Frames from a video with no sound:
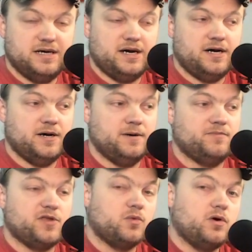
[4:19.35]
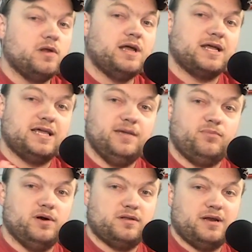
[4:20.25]
There were a lot of key
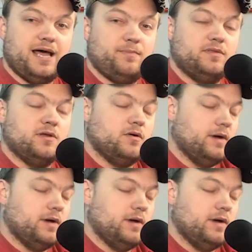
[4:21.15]
points that happened, though.